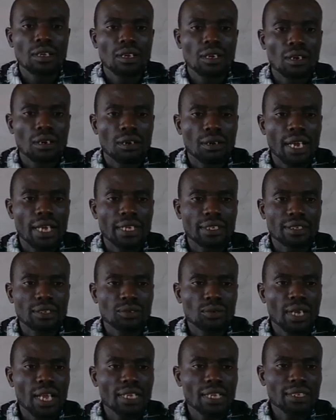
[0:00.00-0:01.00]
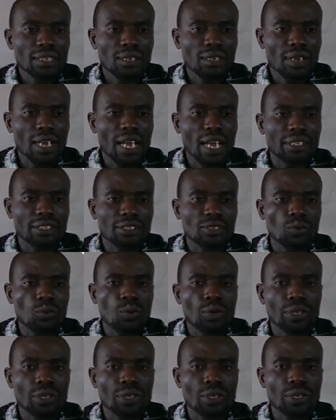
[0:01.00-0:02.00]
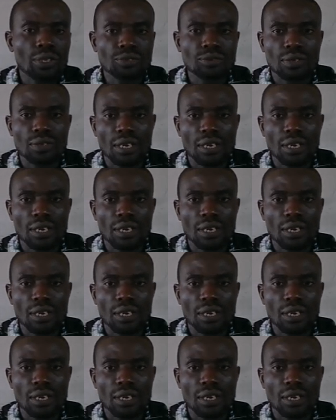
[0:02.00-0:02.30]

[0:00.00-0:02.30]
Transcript: All right, so let's look at this question now.